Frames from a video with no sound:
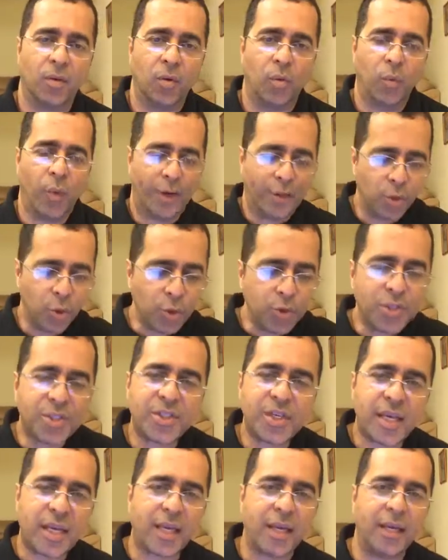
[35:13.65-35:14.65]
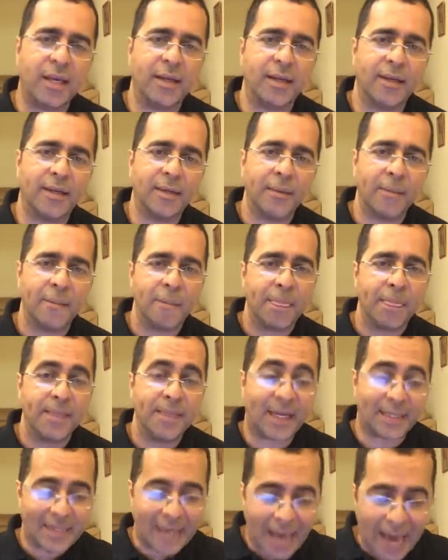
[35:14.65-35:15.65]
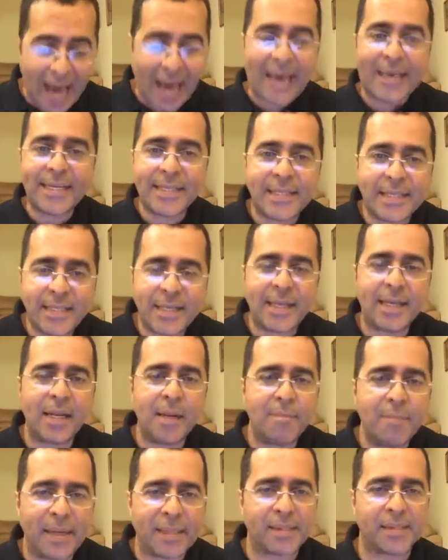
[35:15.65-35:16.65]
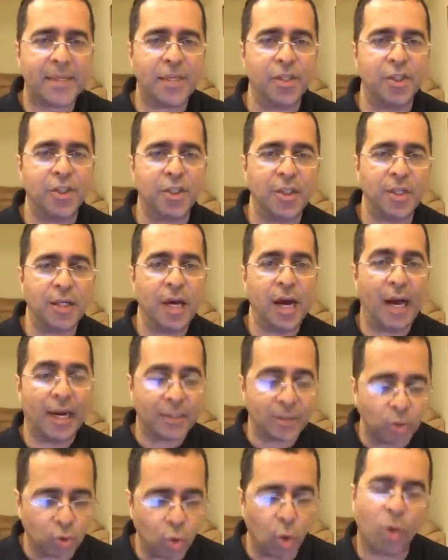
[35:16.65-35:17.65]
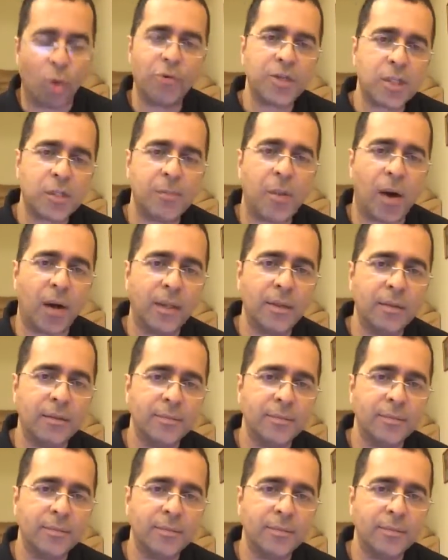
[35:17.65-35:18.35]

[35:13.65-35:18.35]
when you see that I see the message and don't respond,